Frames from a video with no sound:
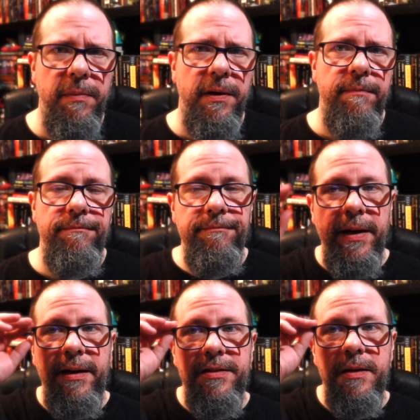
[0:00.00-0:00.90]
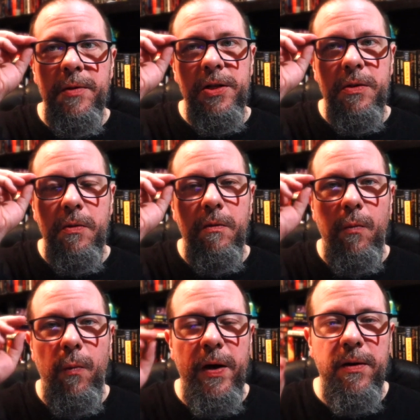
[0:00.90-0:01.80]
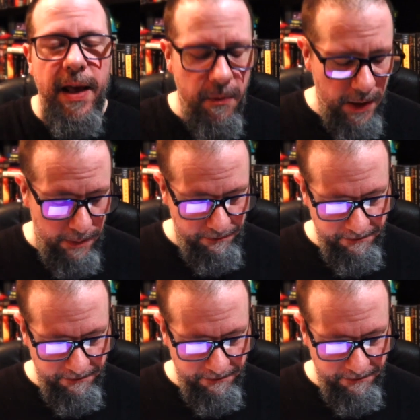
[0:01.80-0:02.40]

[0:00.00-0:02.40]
but I guess I'm just weird that way.